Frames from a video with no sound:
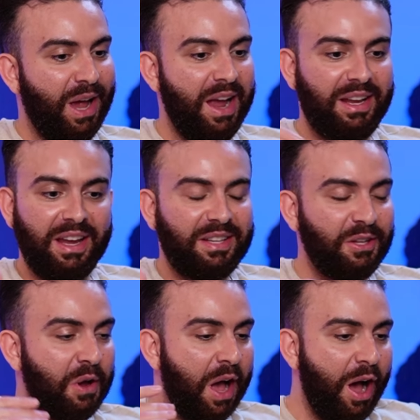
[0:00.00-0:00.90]
I can't tell
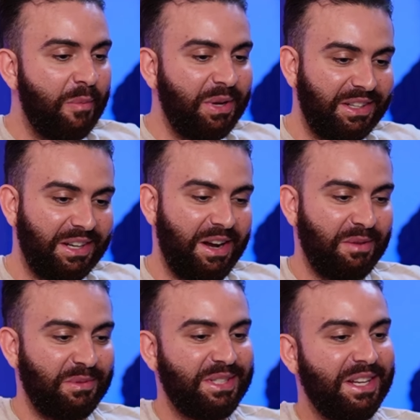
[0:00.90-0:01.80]
you how many
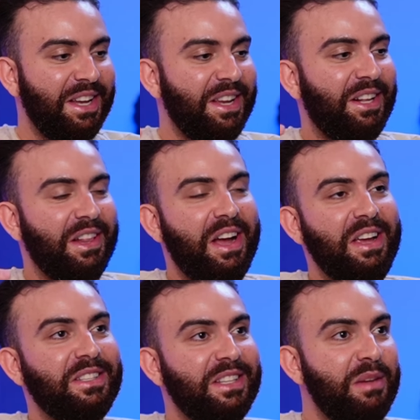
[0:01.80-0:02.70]
times
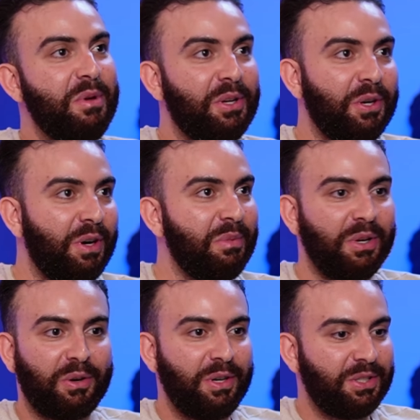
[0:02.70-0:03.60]
clients email an agreement to
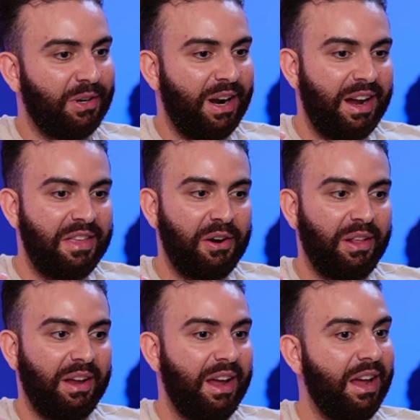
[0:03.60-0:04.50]
Chris or I, and they're
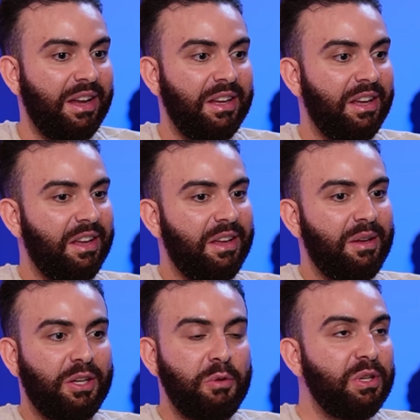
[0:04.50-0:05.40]
like, hey,
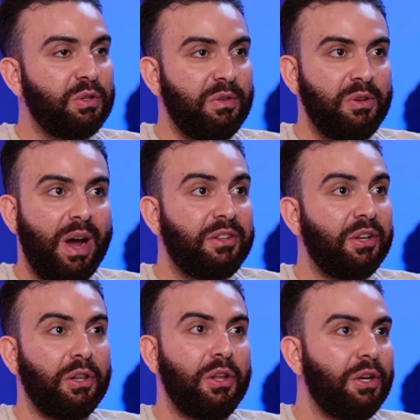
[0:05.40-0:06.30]
can you please review? I
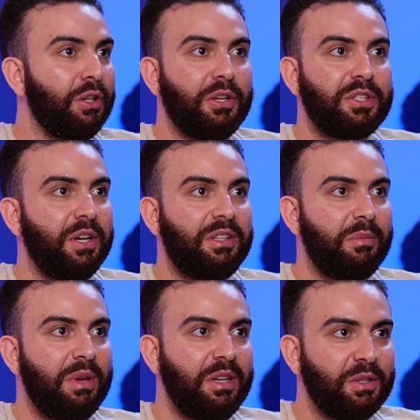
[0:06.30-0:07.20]
took a look. It looks good to
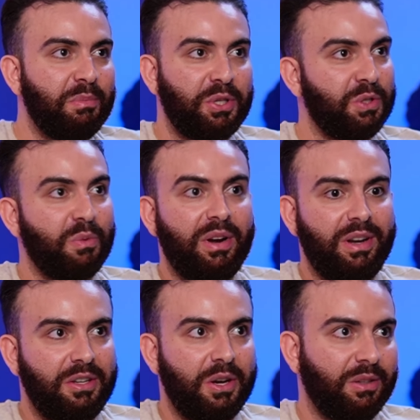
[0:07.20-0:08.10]
me, but just
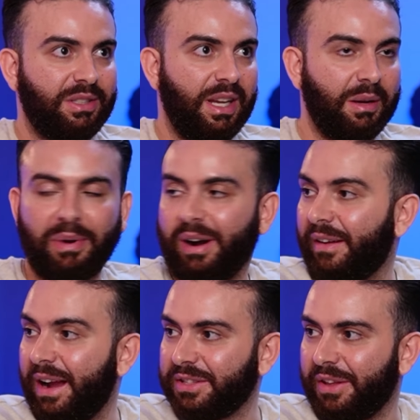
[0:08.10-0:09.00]
wanted, a second pair of
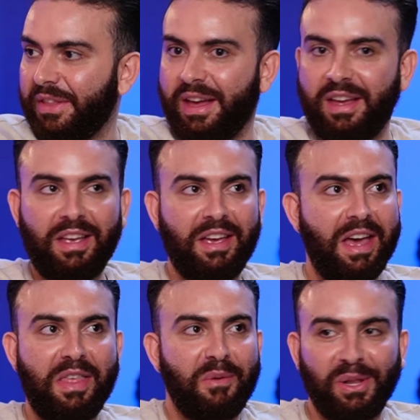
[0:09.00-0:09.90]
eyes on that.
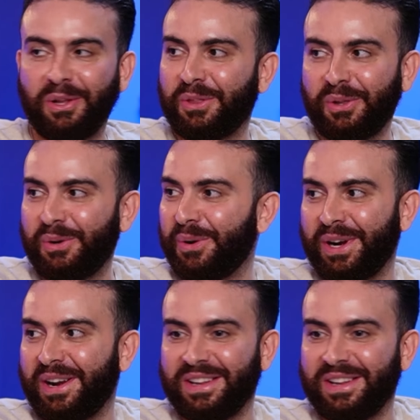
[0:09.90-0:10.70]
And then we look through it, and it